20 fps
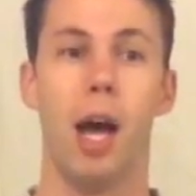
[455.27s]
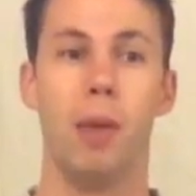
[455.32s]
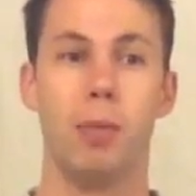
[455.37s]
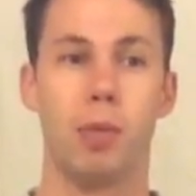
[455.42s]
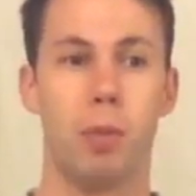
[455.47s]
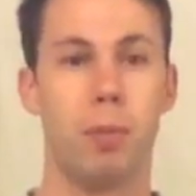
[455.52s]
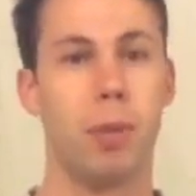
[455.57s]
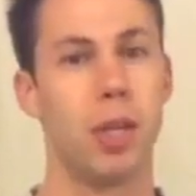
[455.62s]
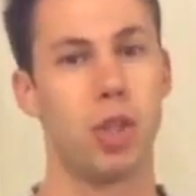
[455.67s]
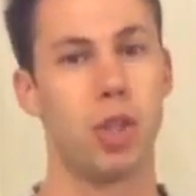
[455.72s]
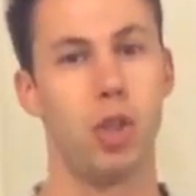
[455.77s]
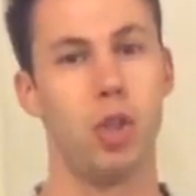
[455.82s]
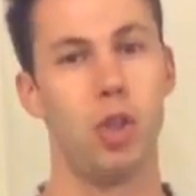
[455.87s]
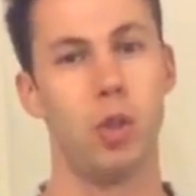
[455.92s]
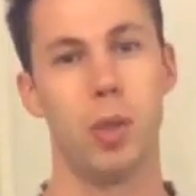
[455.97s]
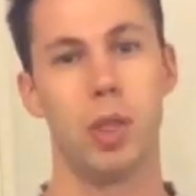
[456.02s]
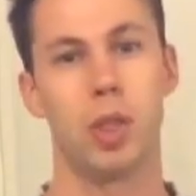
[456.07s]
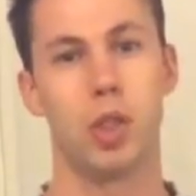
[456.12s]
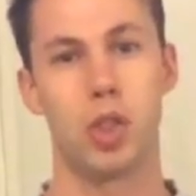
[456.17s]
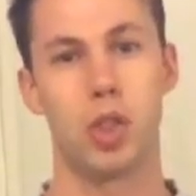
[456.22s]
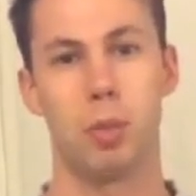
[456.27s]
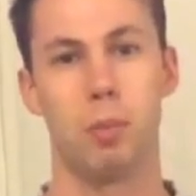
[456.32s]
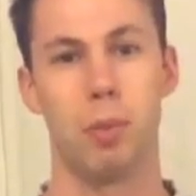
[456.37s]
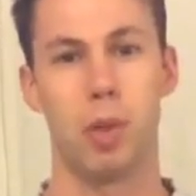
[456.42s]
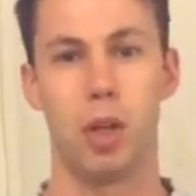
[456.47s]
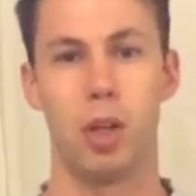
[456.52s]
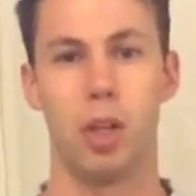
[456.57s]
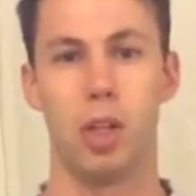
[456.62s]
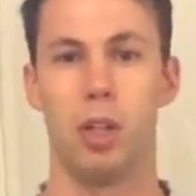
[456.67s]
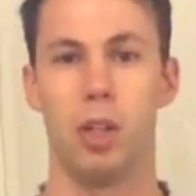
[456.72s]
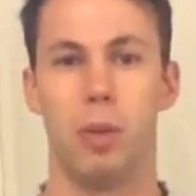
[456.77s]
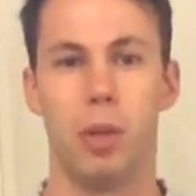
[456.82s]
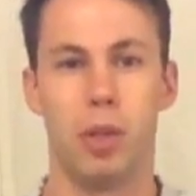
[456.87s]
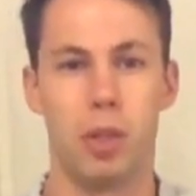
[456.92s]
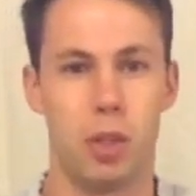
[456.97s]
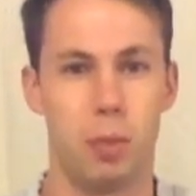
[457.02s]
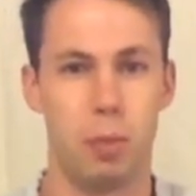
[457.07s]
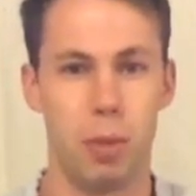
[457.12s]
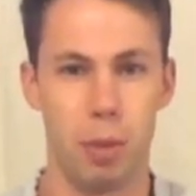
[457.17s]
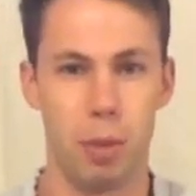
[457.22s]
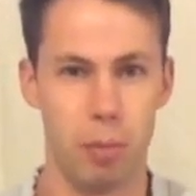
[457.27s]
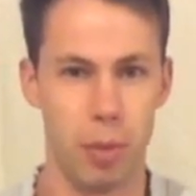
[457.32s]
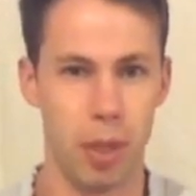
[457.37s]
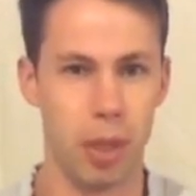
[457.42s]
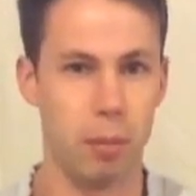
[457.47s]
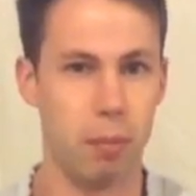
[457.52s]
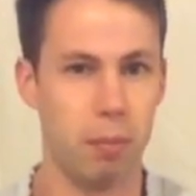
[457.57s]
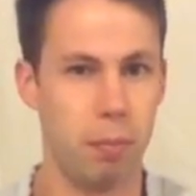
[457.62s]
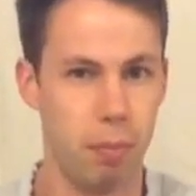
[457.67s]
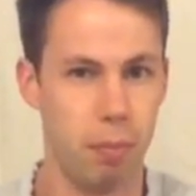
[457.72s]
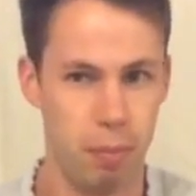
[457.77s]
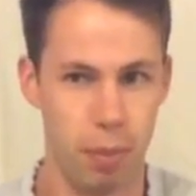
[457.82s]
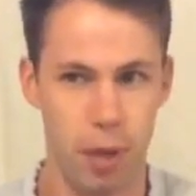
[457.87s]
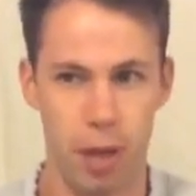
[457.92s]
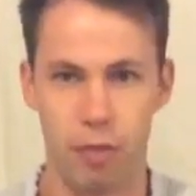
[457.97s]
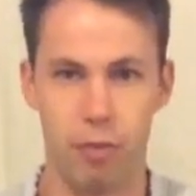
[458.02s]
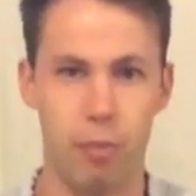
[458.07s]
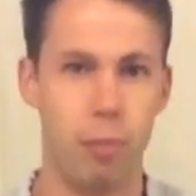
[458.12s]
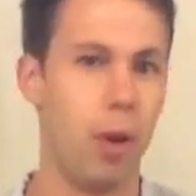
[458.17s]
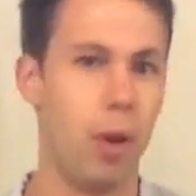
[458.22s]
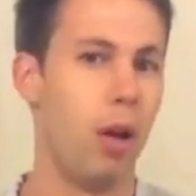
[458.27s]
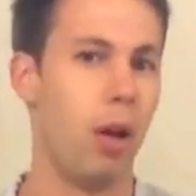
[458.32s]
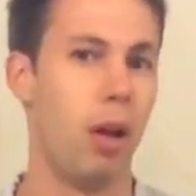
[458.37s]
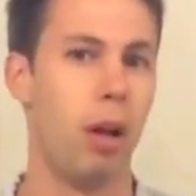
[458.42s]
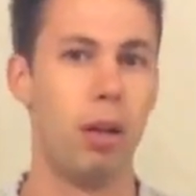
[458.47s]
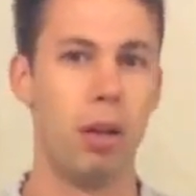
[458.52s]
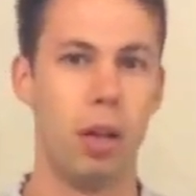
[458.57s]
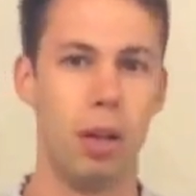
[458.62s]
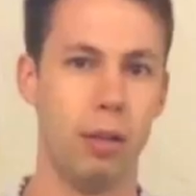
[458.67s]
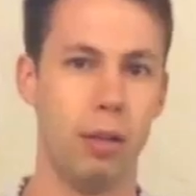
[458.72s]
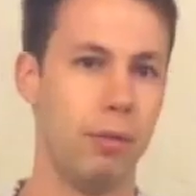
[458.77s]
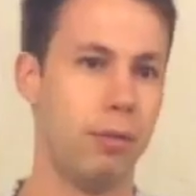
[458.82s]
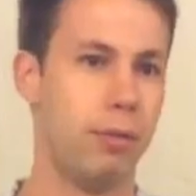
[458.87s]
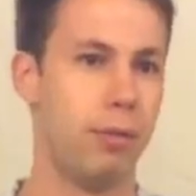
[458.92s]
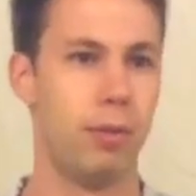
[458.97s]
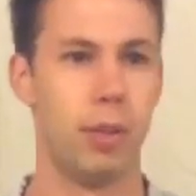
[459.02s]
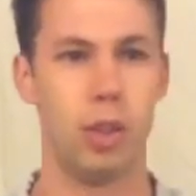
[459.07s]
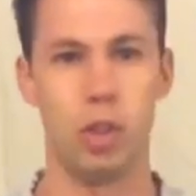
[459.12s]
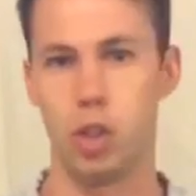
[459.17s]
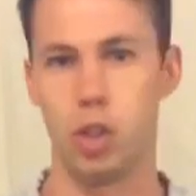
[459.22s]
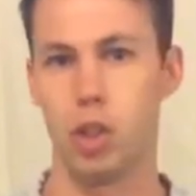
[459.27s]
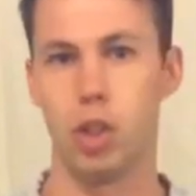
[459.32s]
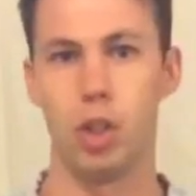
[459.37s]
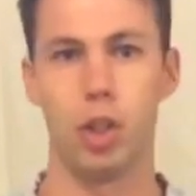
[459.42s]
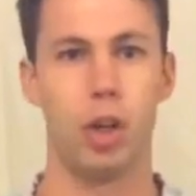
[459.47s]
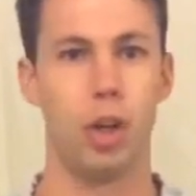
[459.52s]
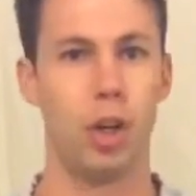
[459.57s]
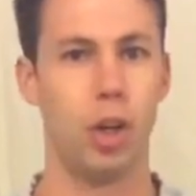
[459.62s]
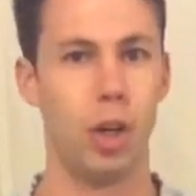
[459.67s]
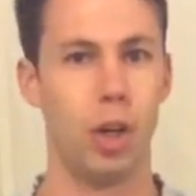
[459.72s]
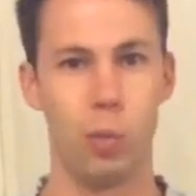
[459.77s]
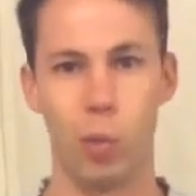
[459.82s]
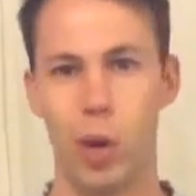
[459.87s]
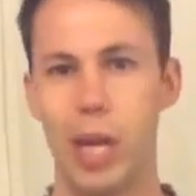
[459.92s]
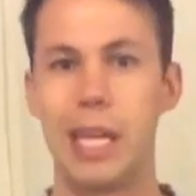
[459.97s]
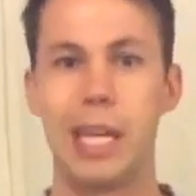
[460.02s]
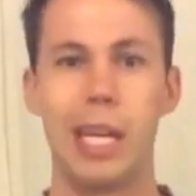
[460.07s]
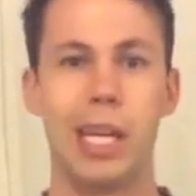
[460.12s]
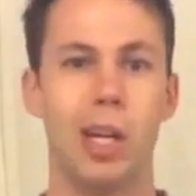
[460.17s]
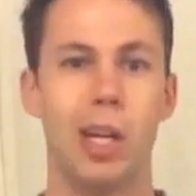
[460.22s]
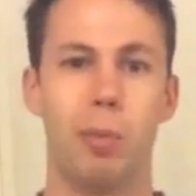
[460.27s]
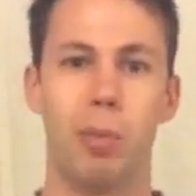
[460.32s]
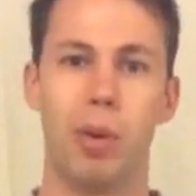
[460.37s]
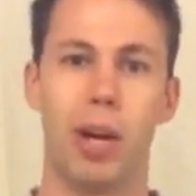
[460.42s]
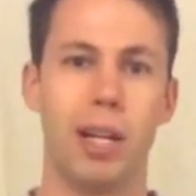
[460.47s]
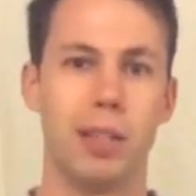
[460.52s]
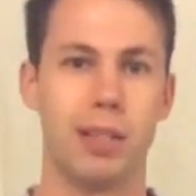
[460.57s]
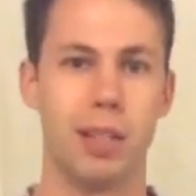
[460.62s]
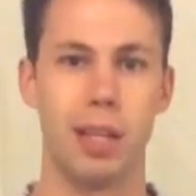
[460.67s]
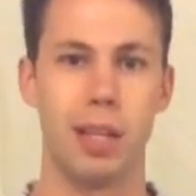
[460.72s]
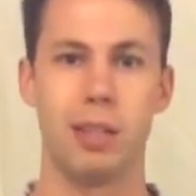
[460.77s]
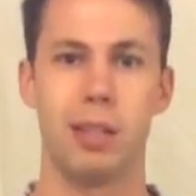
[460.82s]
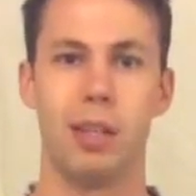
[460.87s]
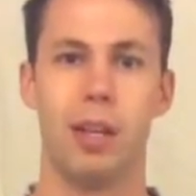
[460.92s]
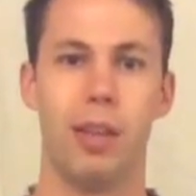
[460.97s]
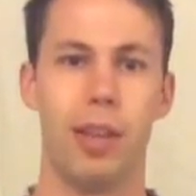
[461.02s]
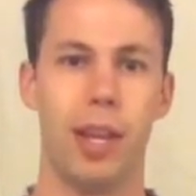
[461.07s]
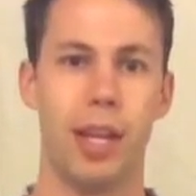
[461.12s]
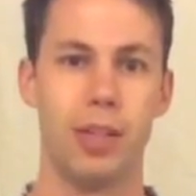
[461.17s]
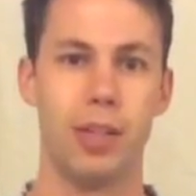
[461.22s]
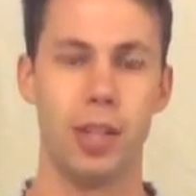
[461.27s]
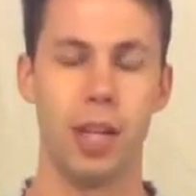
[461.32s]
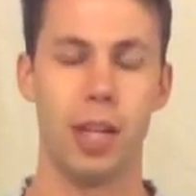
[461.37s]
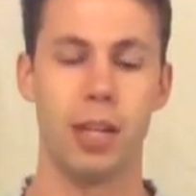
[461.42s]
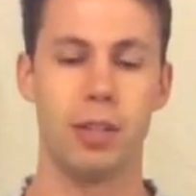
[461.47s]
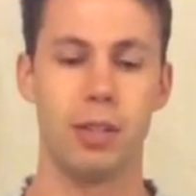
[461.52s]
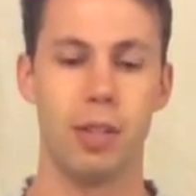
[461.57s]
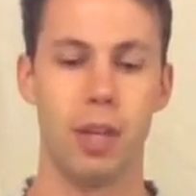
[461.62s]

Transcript: So make sure you're doing it smart. You don't want to just be a big puffball of sugar and weight gainer process and all that jazz.